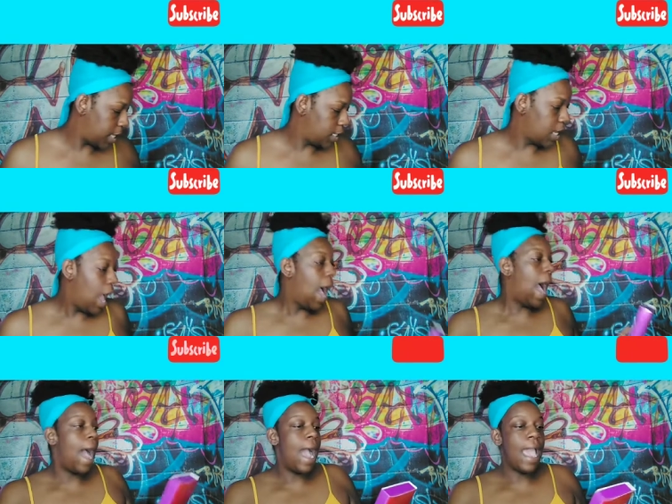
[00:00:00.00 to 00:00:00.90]
Place.
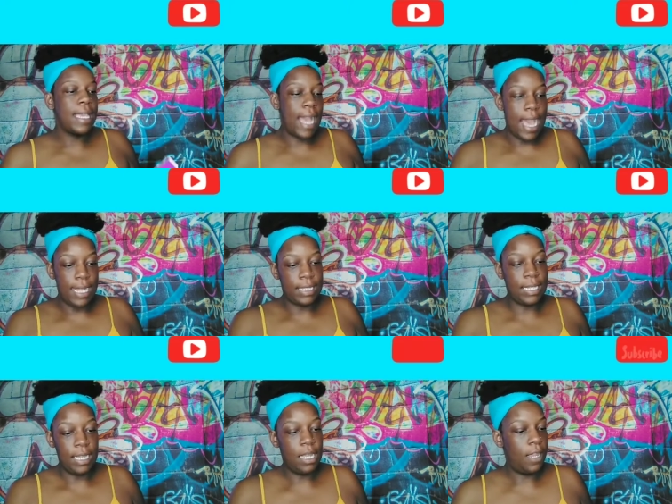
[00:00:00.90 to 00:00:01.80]
I got
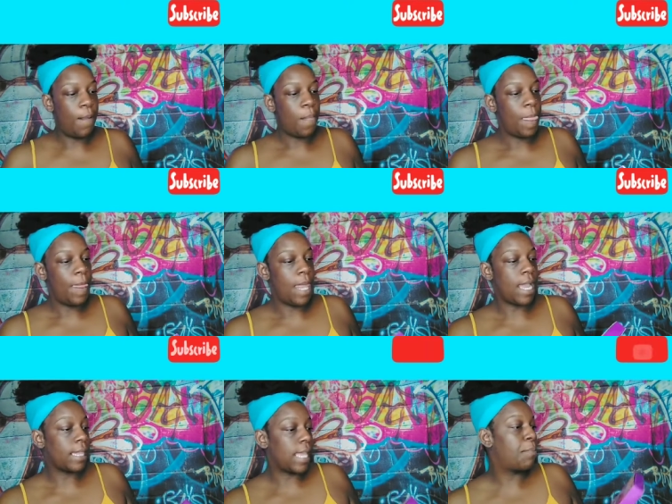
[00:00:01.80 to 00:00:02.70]
I
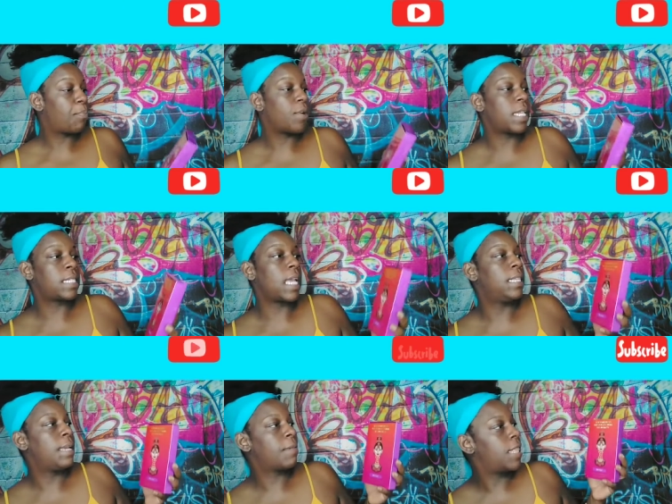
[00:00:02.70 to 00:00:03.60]
got the Empress
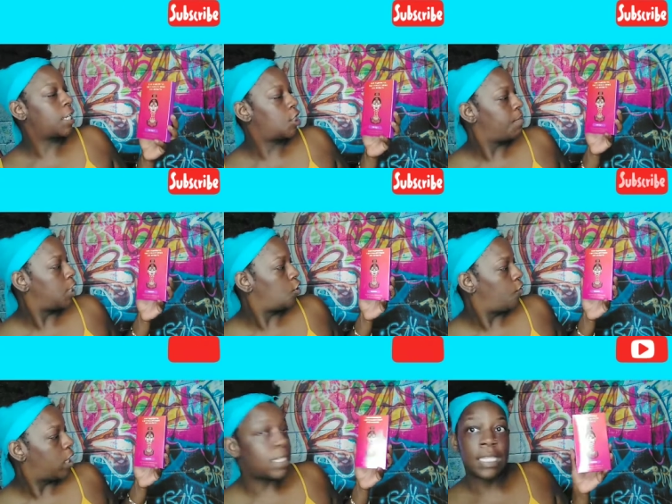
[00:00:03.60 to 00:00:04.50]
Lip Collection by
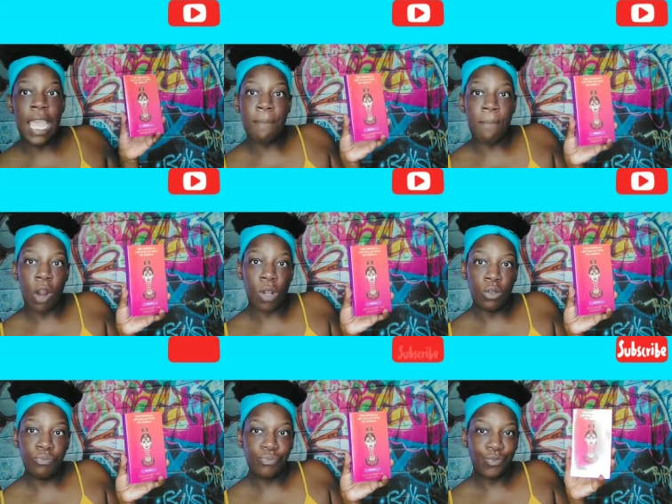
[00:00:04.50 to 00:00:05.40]
Juvia's and Morrow.